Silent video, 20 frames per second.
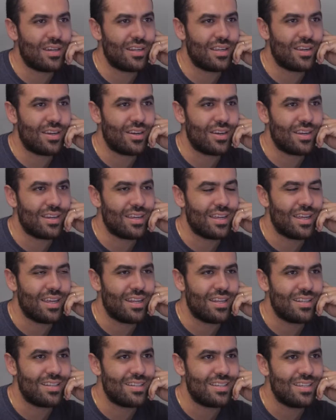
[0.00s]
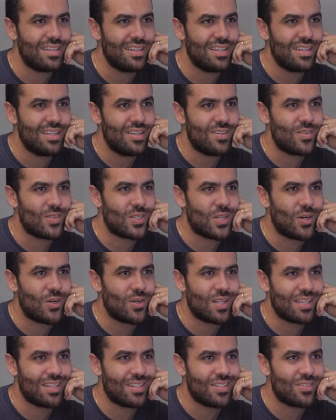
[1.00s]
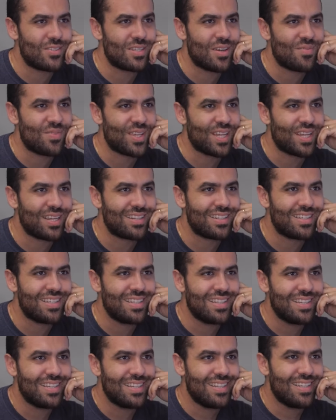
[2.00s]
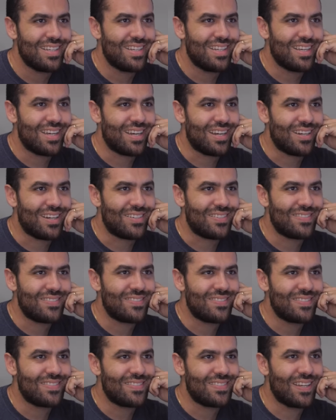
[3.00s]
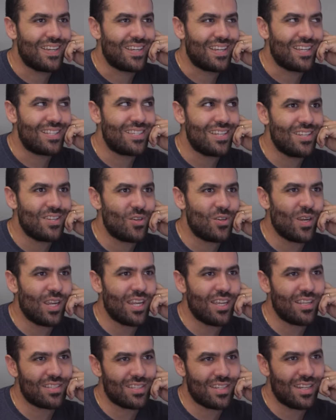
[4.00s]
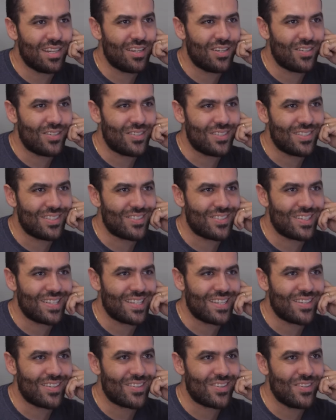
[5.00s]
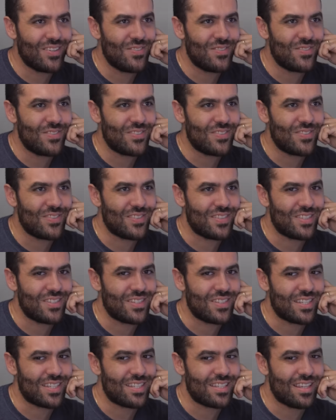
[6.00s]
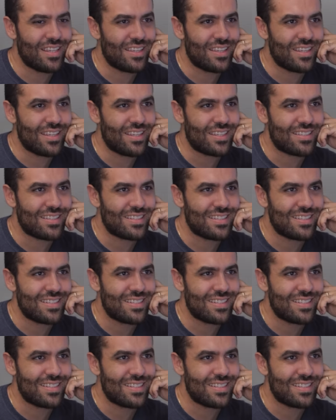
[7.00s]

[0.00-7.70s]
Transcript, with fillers: here and will totally do something. Of uh, course. Uh, yeah, it's in your hands now. Three letter group. Like, yeah, thanks.